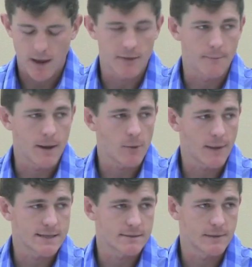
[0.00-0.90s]
And the bail
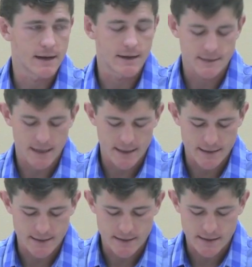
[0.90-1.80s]
bondsman
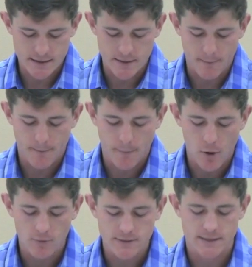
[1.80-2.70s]
is
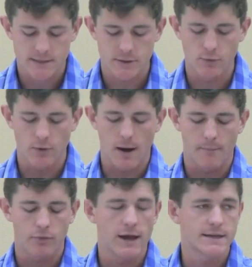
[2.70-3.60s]
supposed to
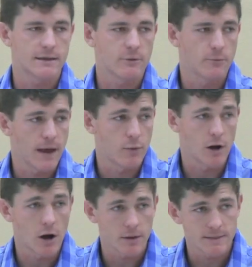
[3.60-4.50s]
pledge that they'll pay
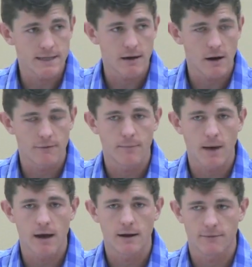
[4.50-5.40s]
100% of the
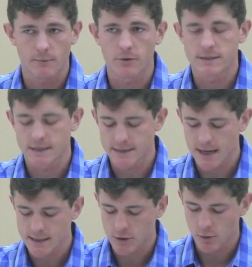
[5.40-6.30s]
bond if the person does
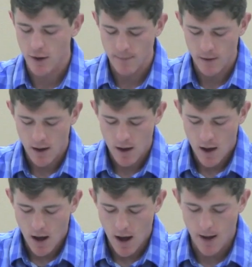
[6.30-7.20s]
not show up.
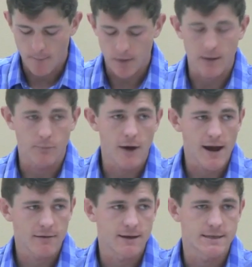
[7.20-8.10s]
But in
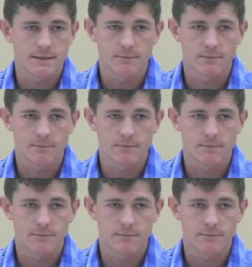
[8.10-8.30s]
practice,